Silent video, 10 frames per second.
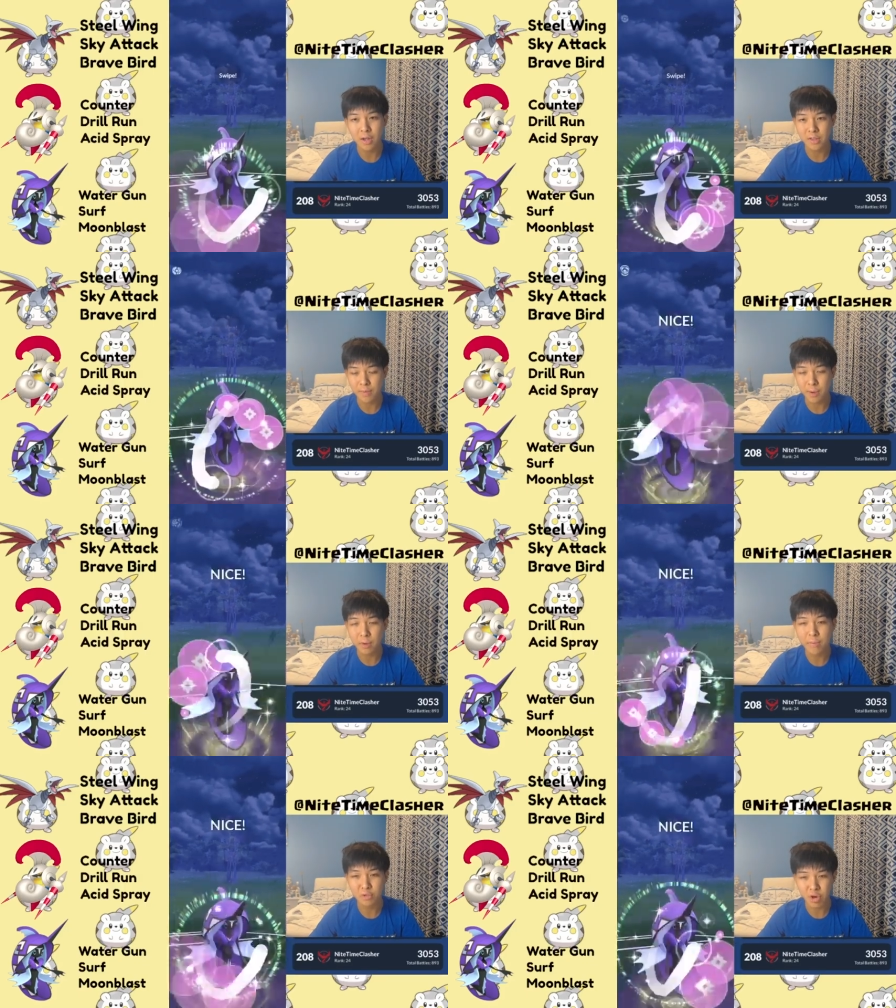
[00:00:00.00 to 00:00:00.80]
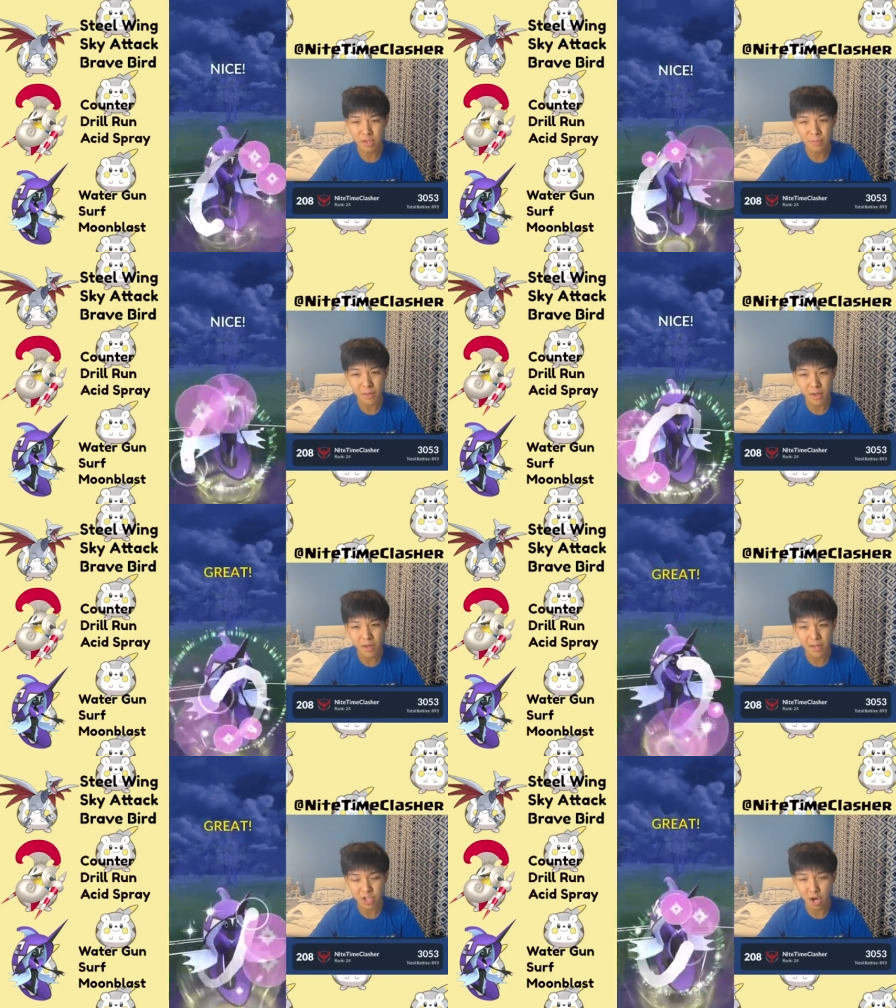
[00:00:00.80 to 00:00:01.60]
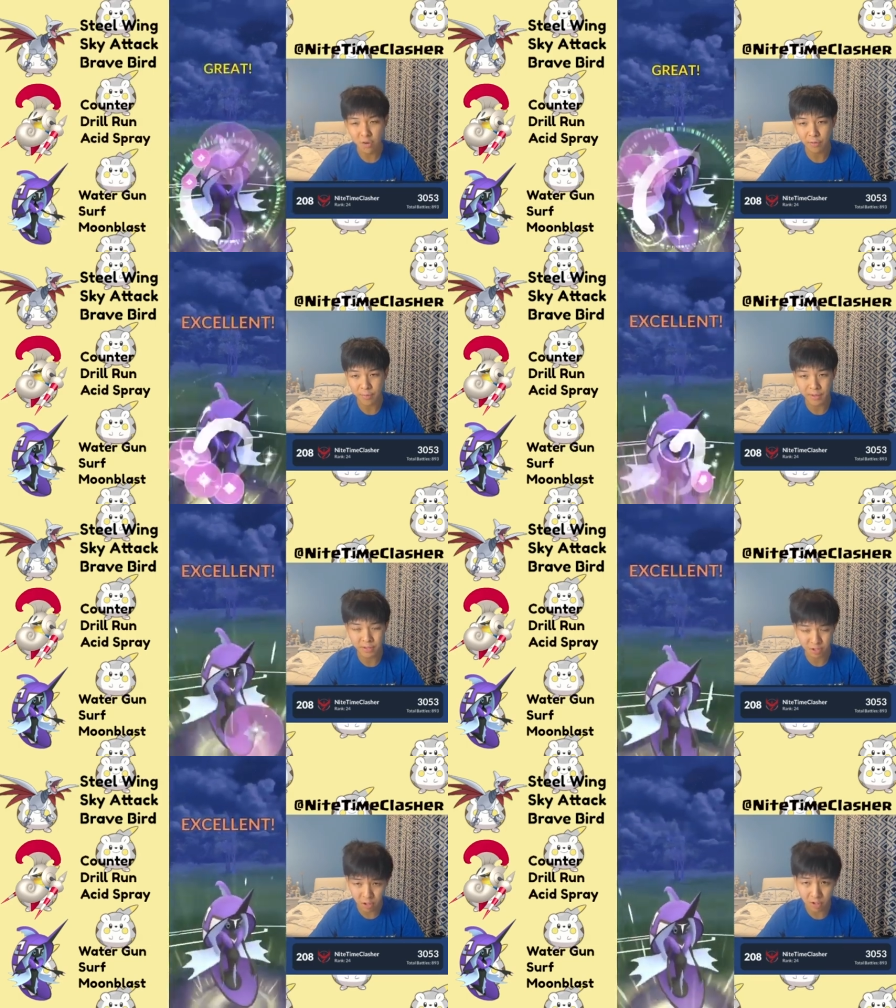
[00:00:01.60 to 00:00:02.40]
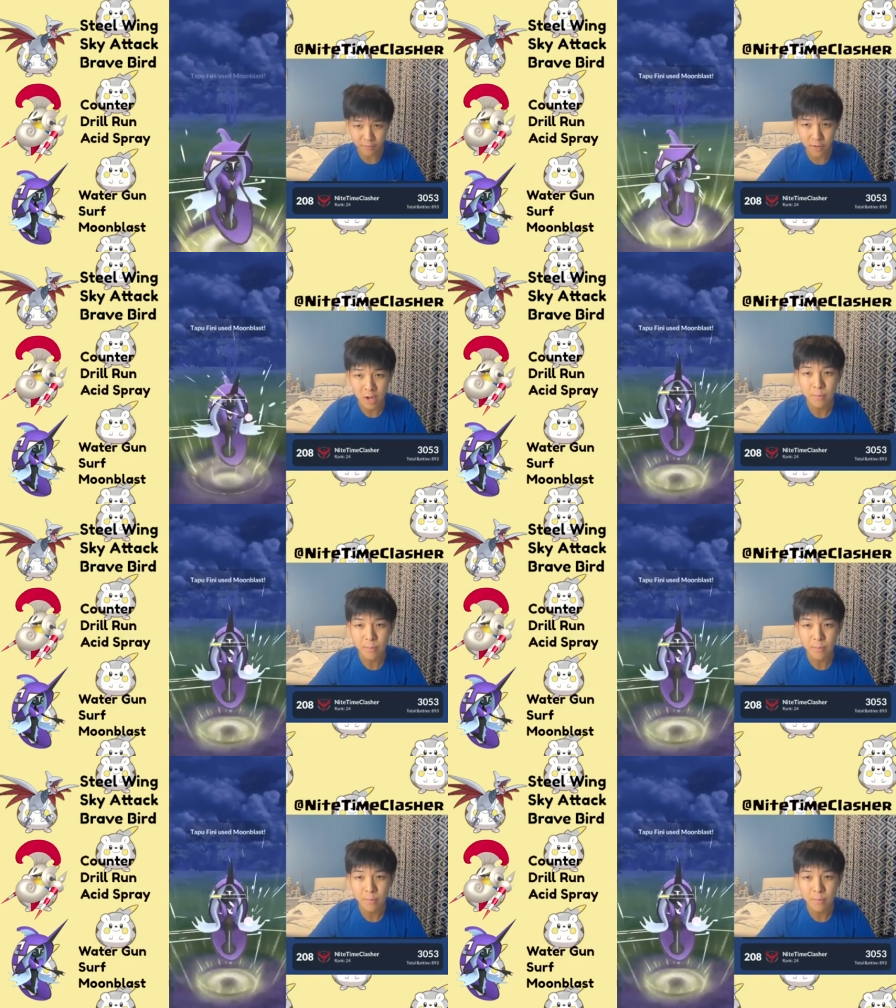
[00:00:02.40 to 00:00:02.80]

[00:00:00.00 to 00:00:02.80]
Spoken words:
The opponent tries to make a catch on from that Surf,